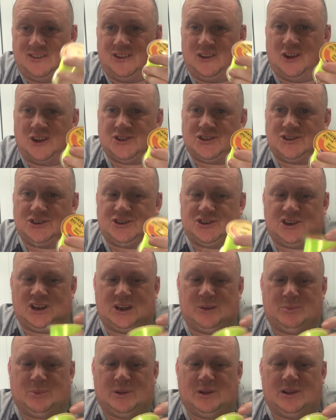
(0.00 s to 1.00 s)
nice and
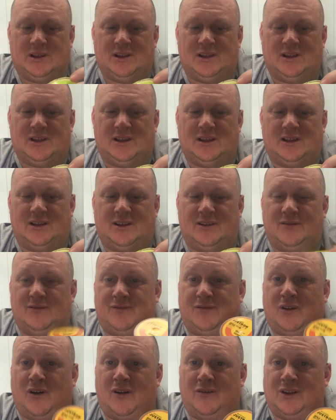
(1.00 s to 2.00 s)
cheap,
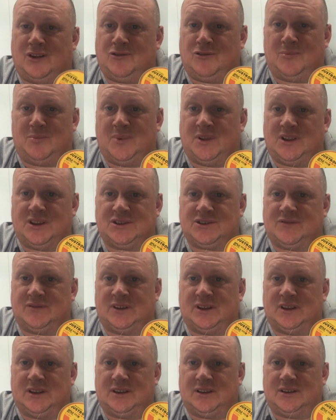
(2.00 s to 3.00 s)
500 metres of
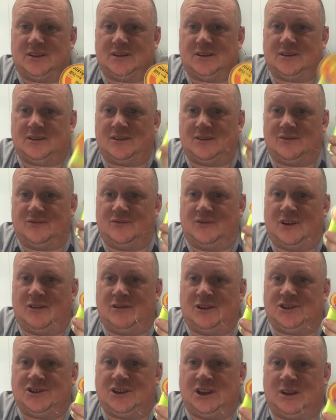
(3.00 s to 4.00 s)
it,
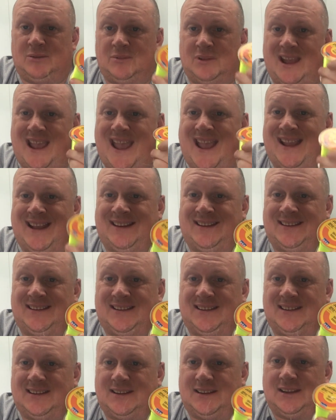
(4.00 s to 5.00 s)
very cheap,
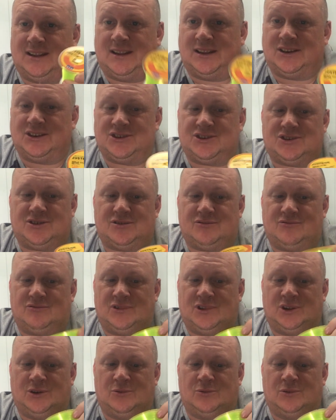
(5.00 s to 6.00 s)
and it's
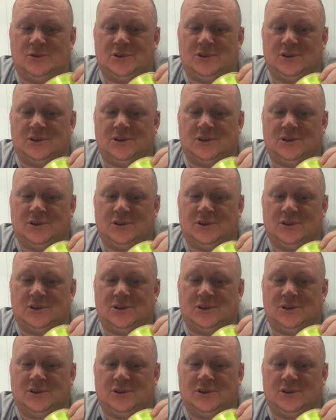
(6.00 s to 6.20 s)
real